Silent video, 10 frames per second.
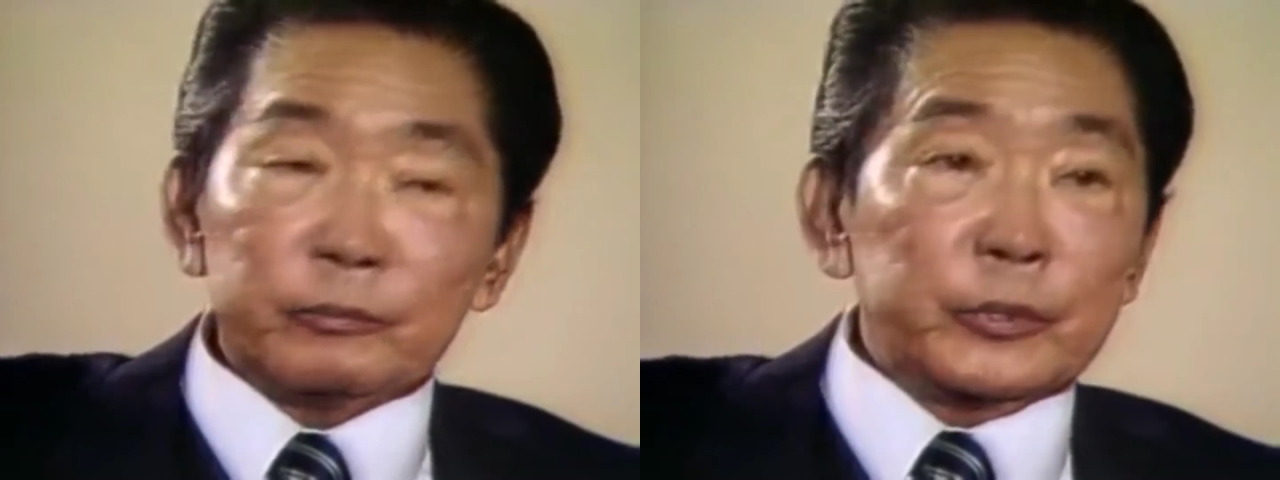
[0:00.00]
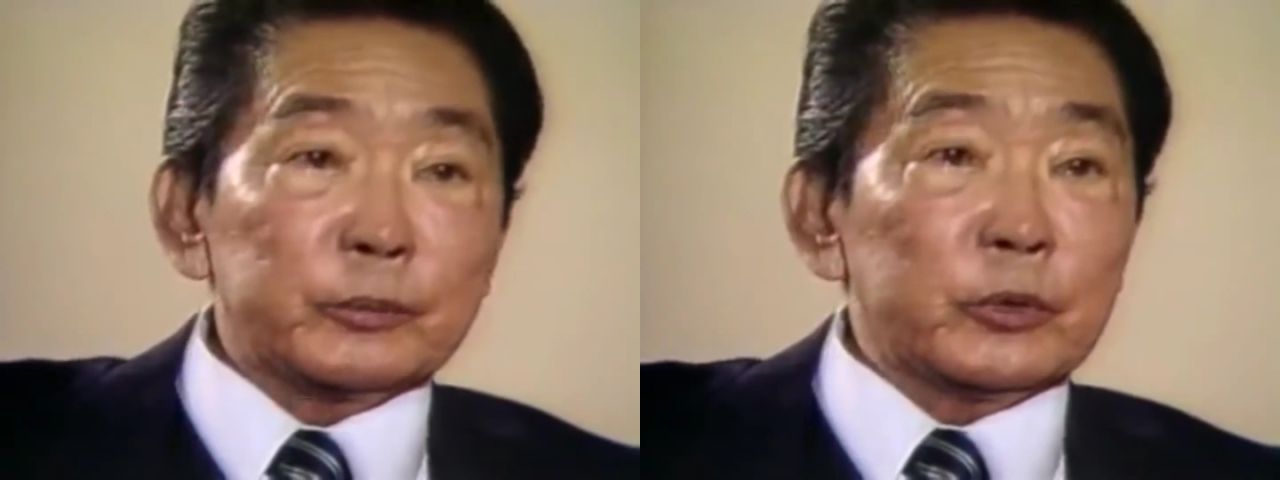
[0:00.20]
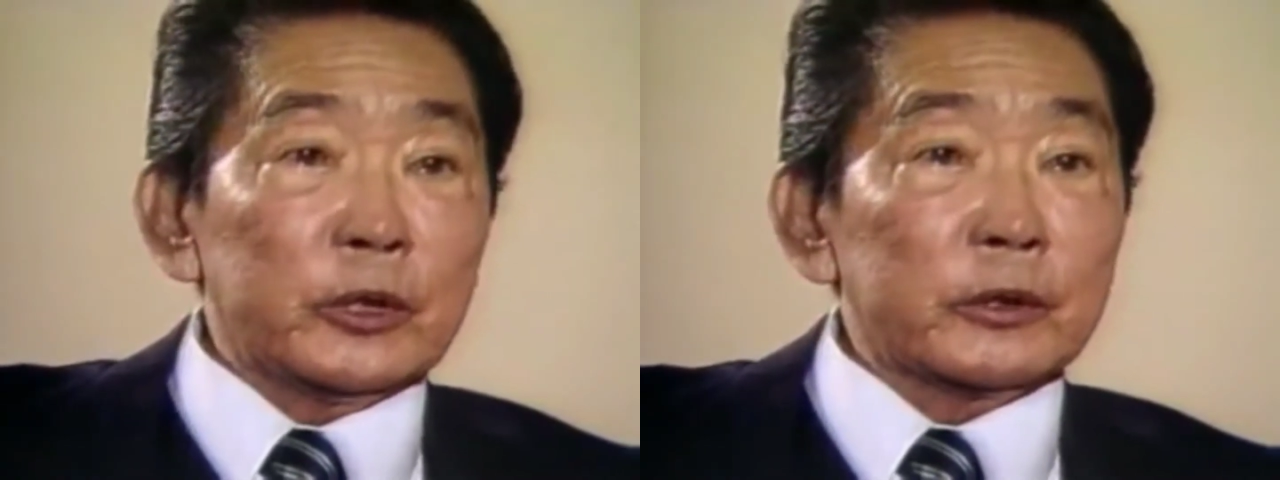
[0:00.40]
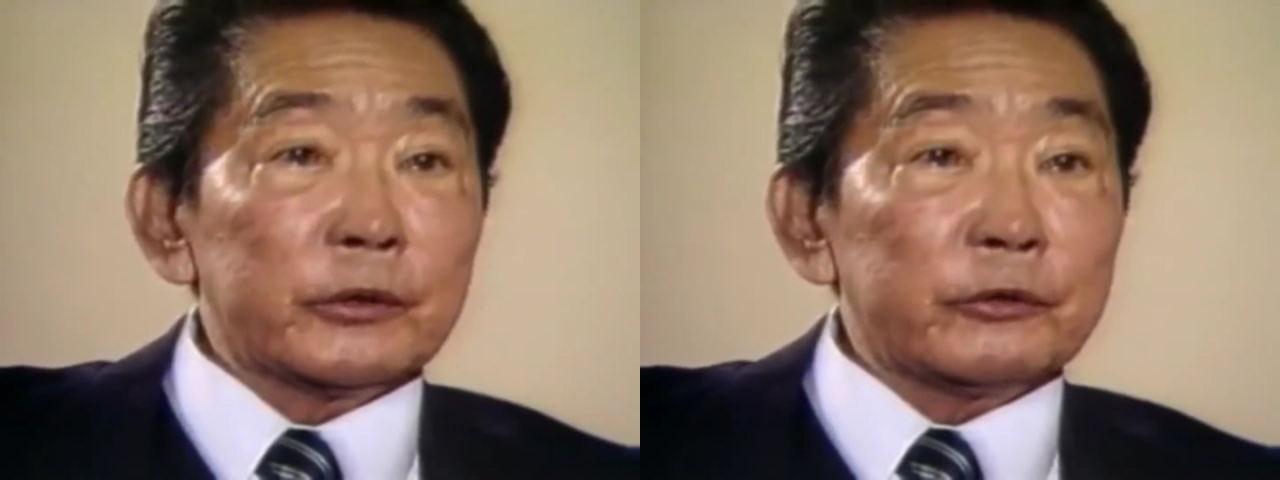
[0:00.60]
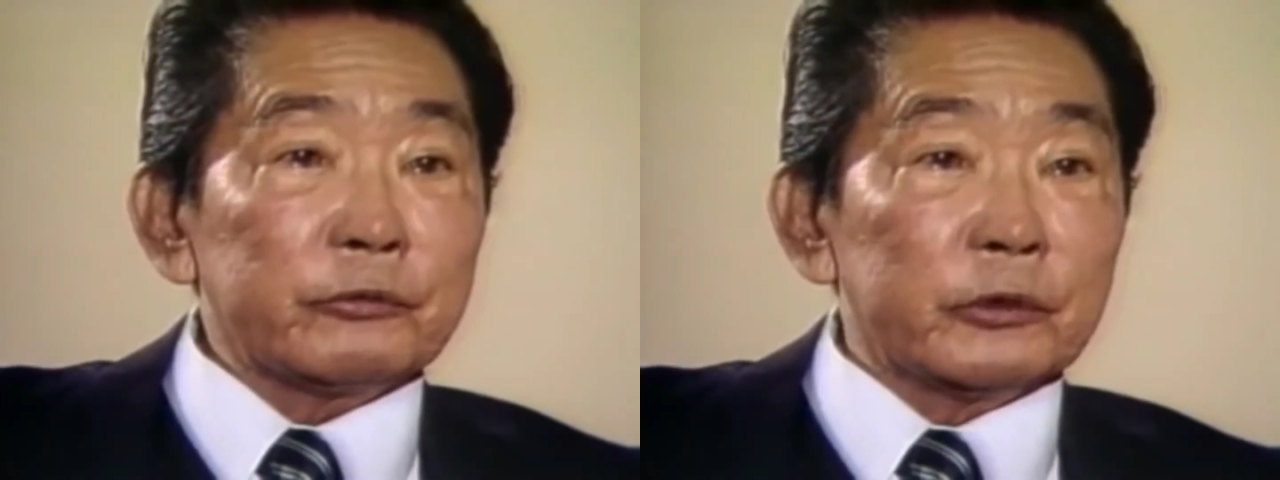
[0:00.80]
people
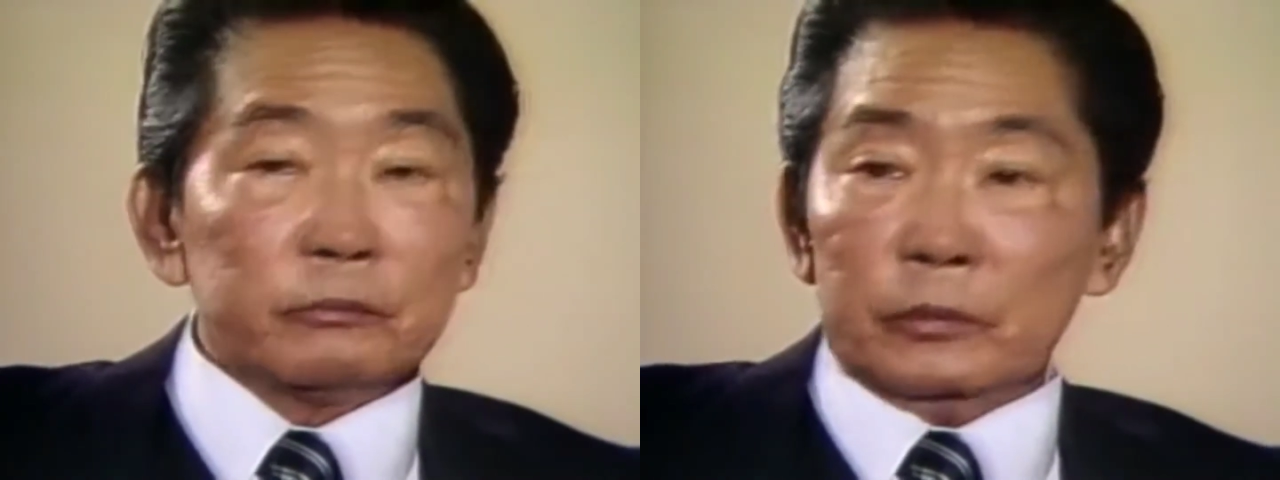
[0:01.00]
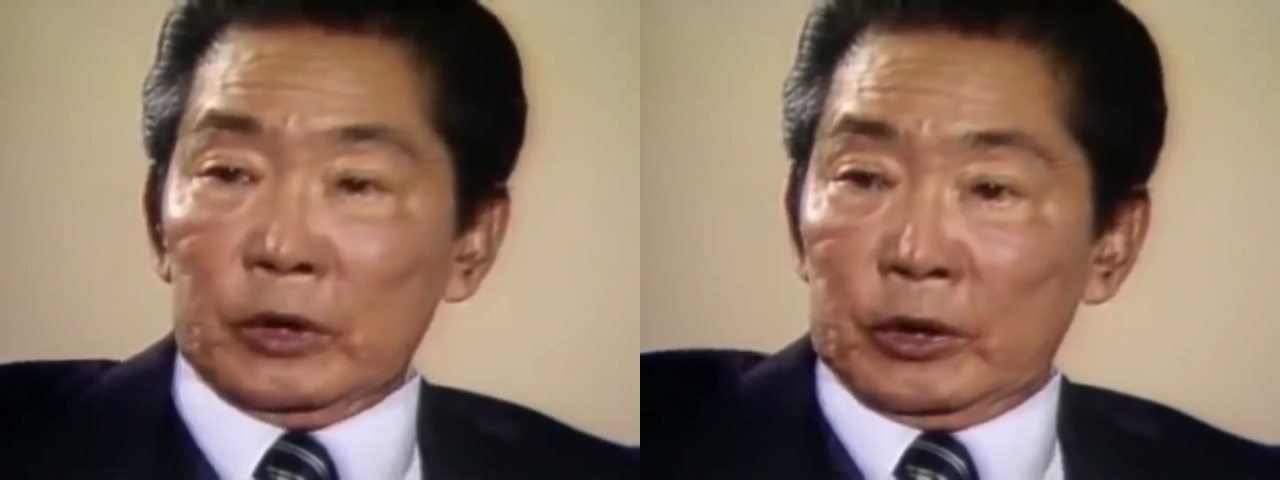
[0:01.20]
increase from